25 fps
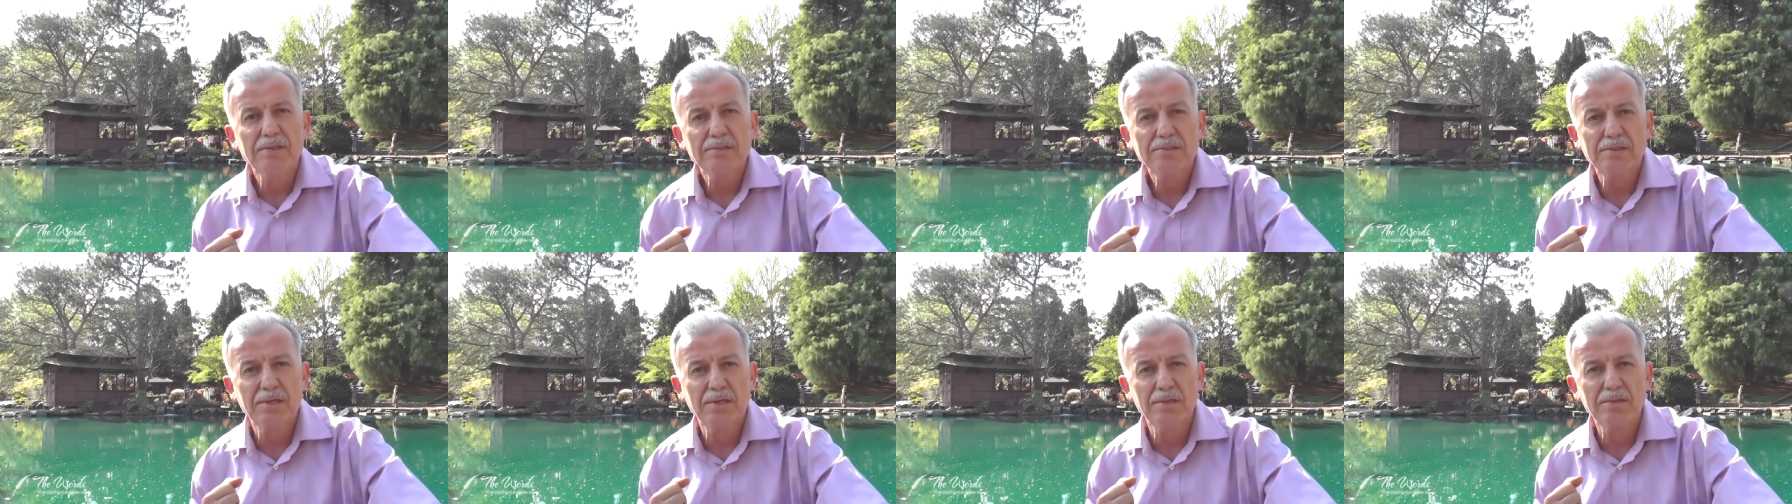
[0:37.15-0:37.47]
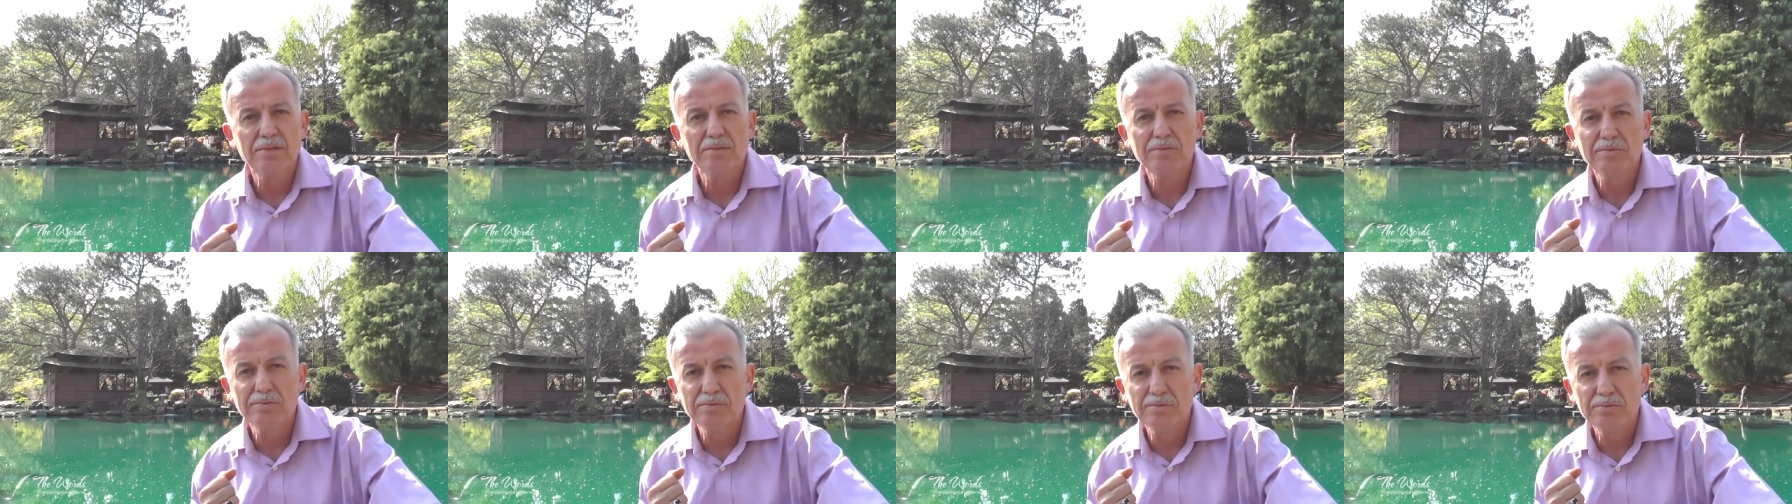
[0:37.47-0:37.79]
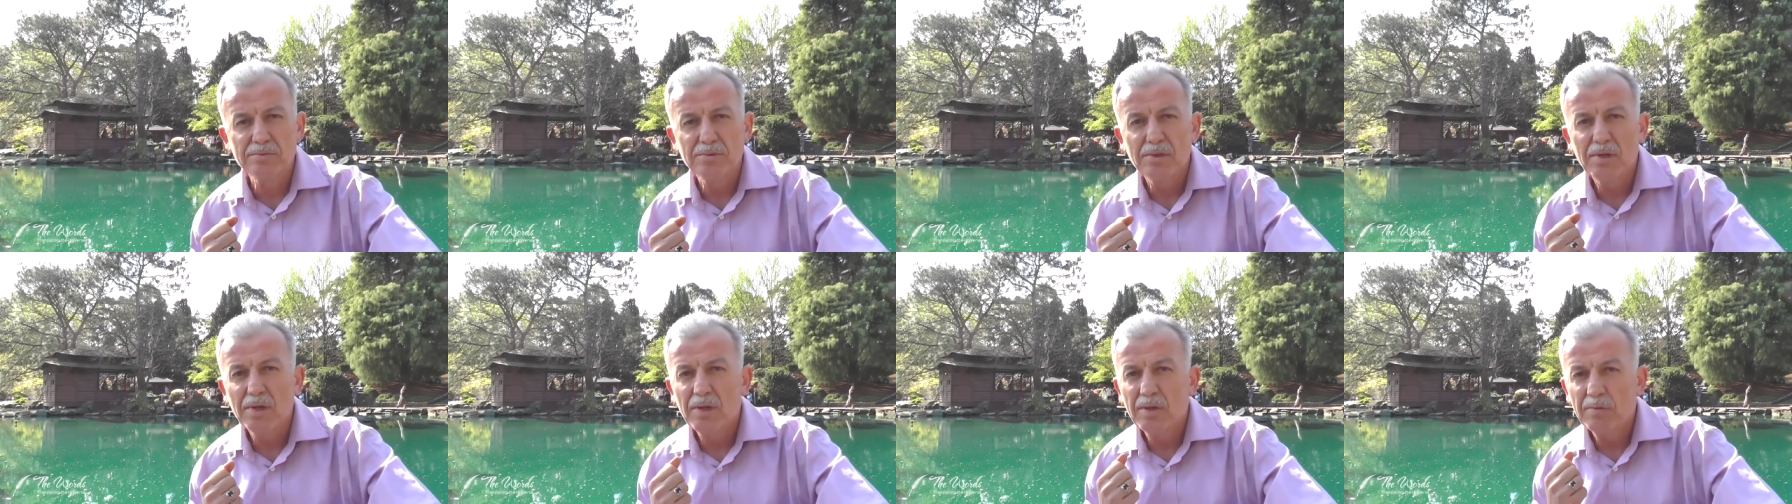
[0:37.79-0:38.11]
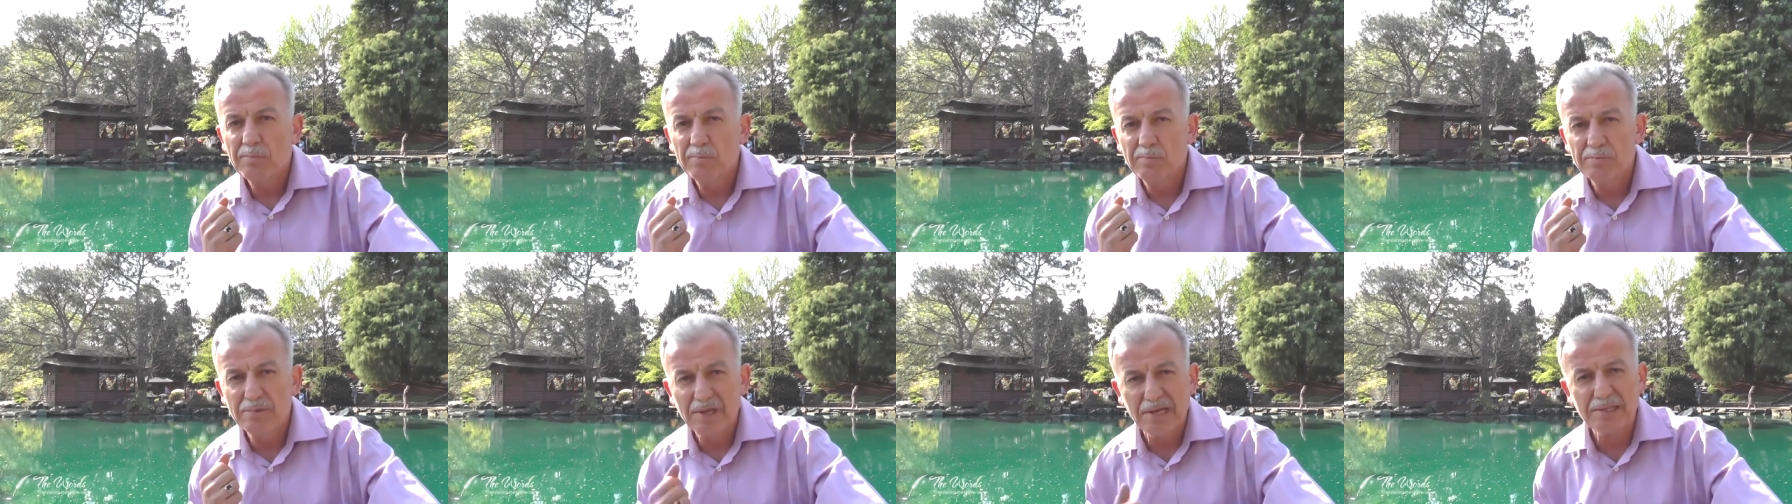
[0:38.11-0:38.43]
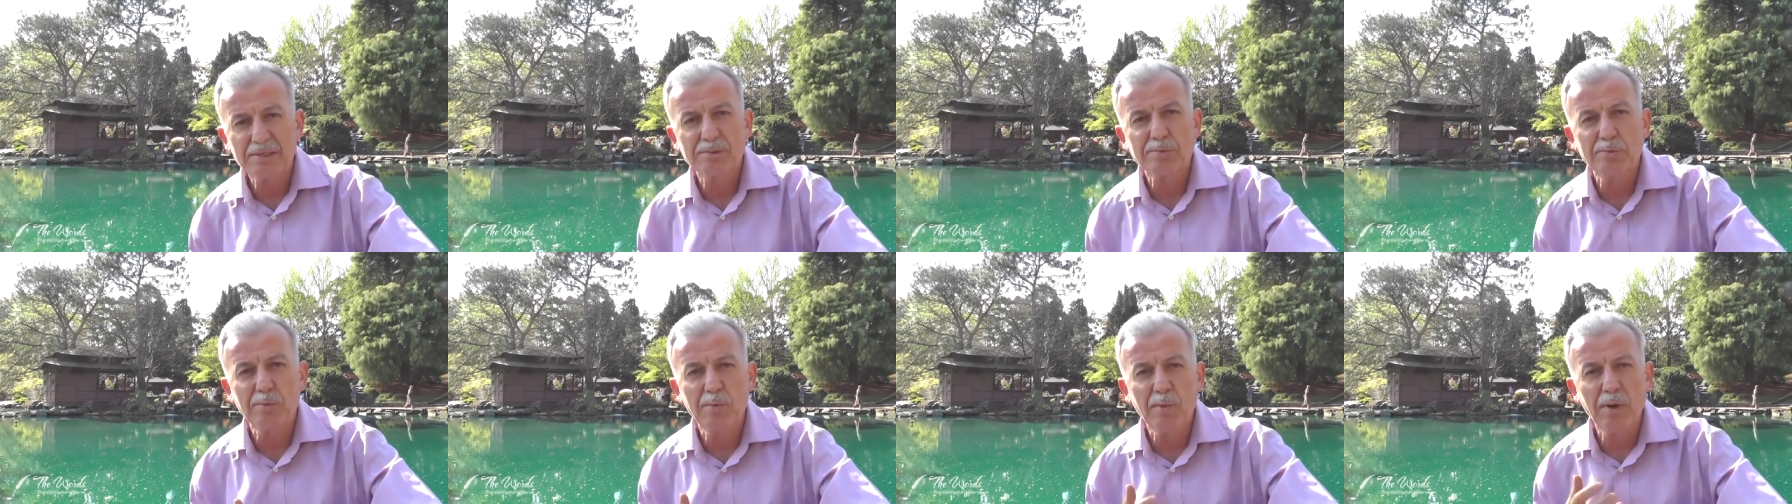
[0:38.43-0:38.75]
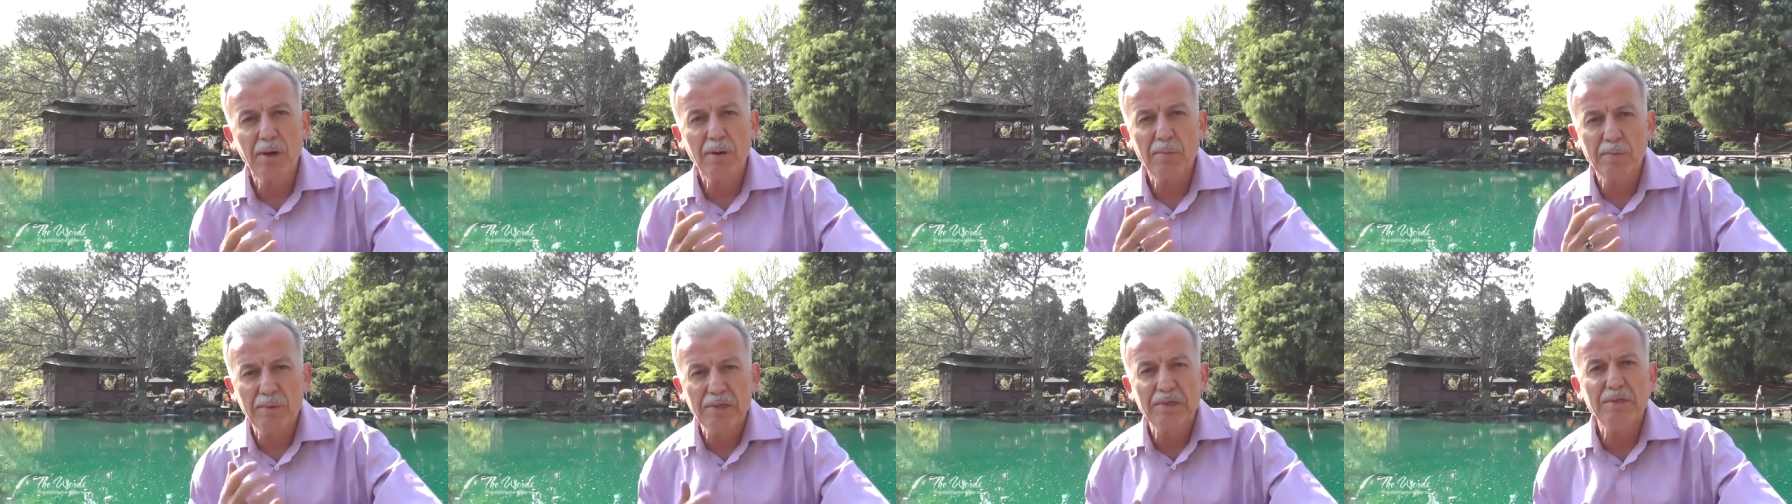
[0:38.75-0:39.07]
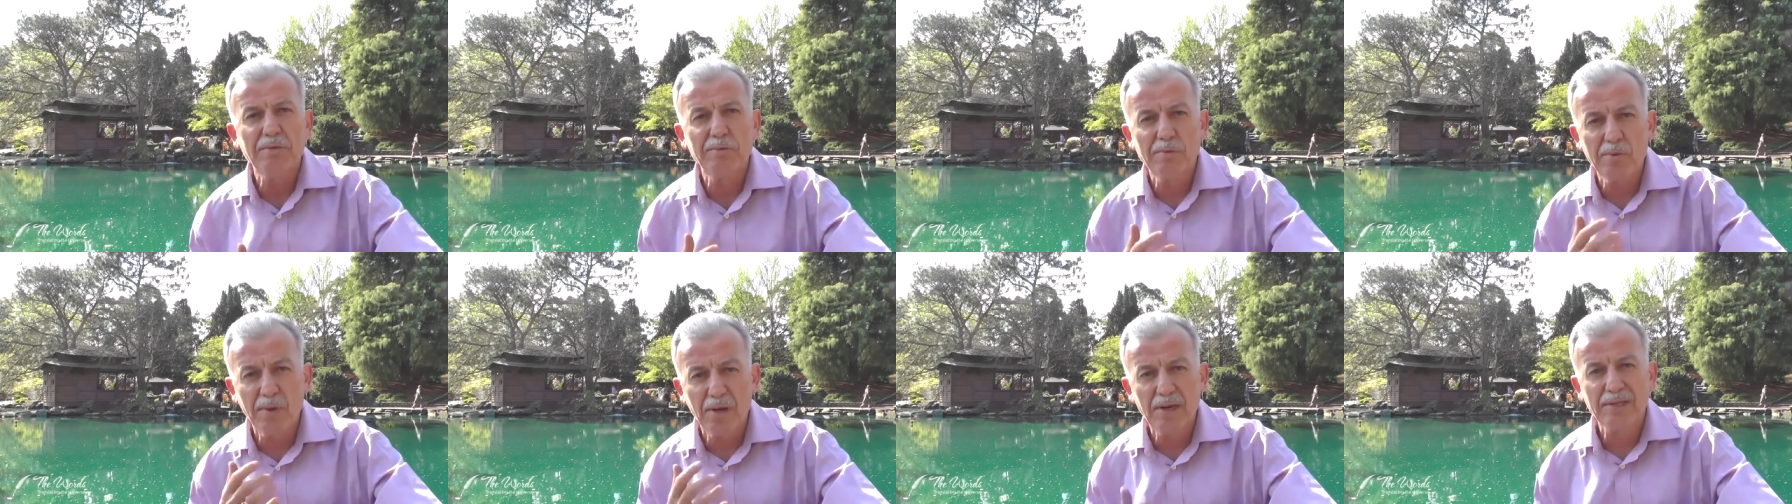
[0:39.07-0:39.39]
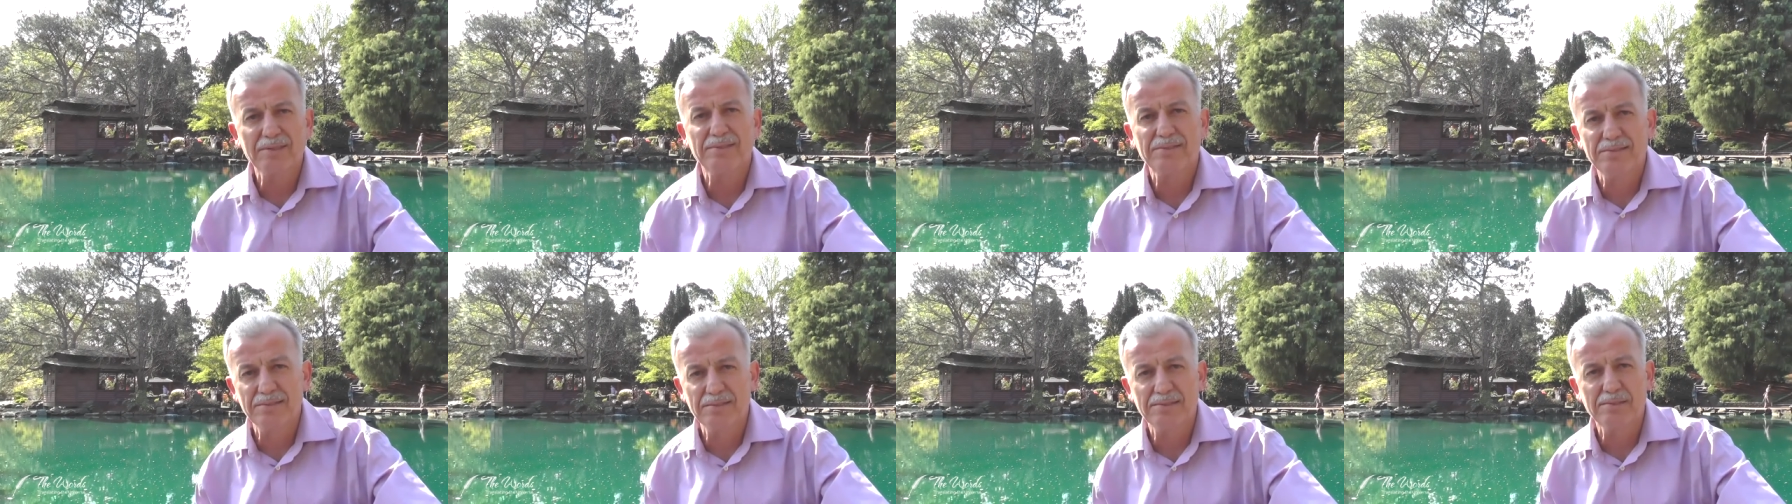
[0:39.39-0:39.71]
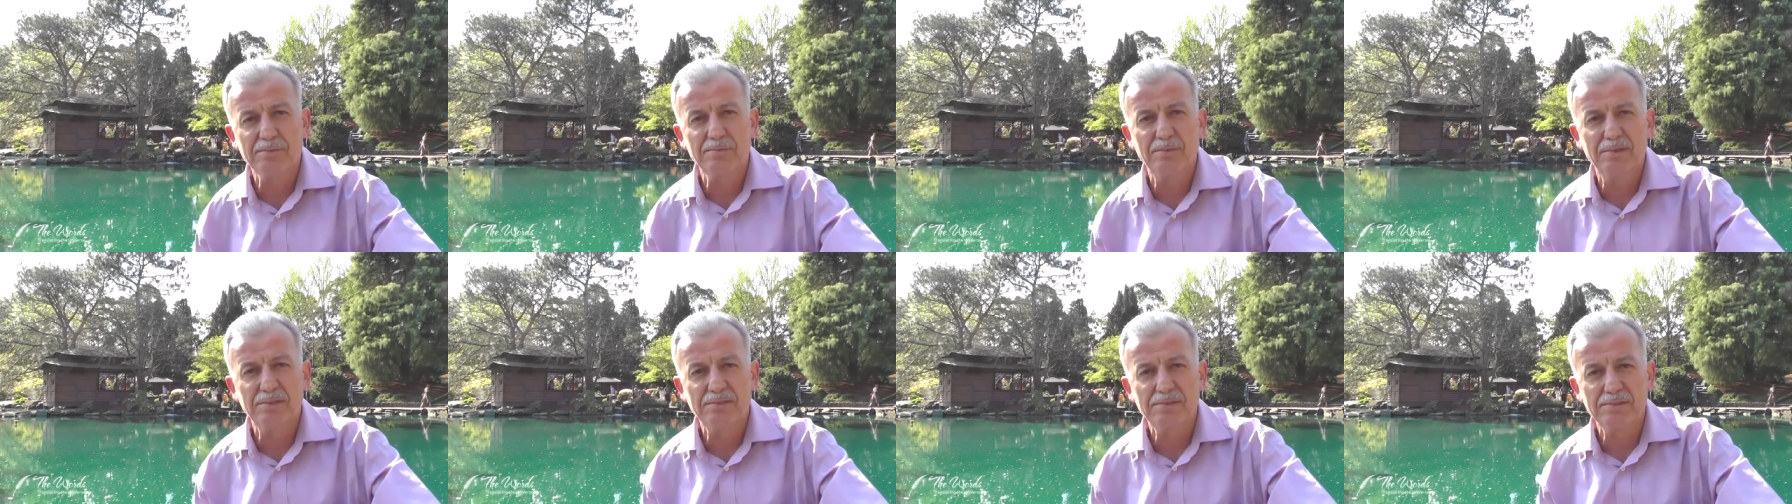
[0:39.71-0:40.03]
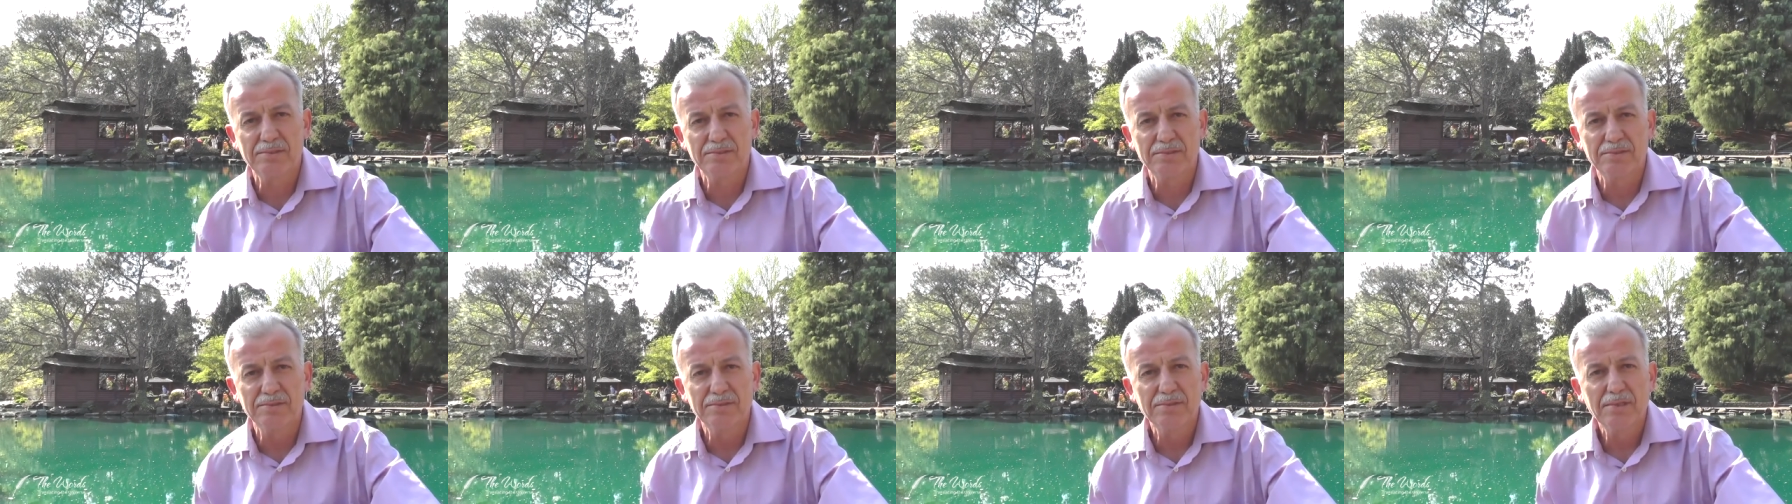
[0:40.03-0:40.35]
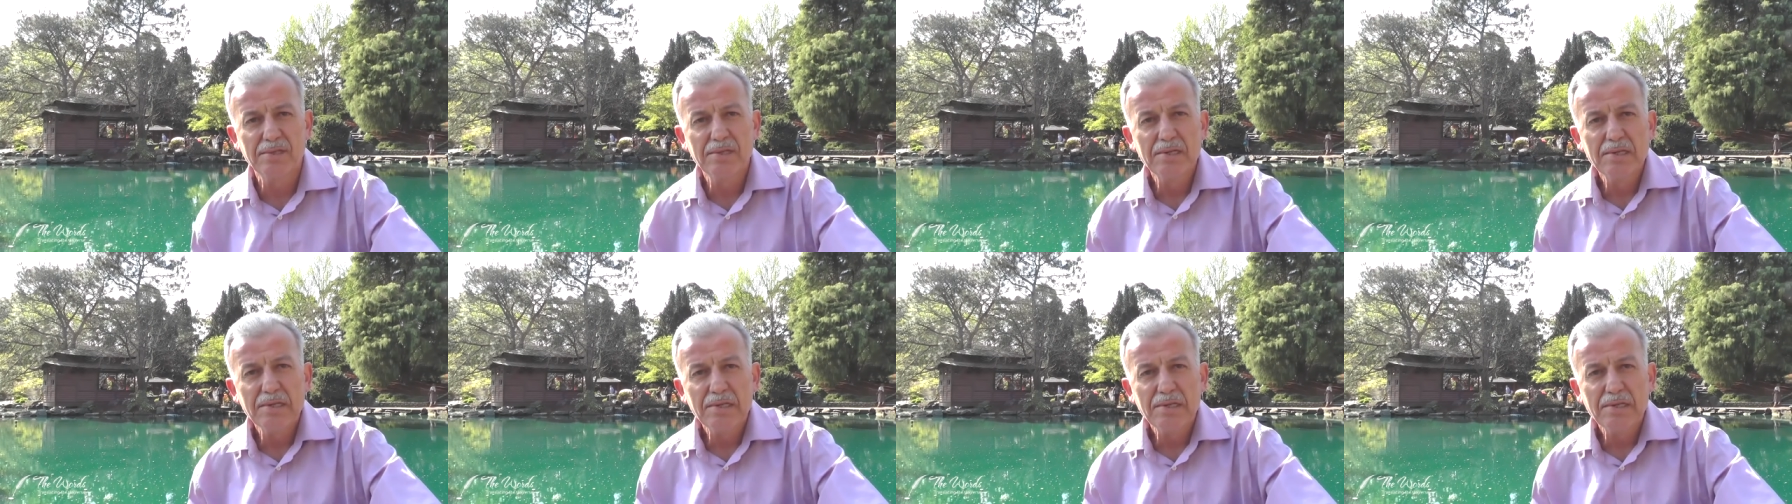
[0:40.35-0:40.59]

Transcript: So that's why we need to ask this question.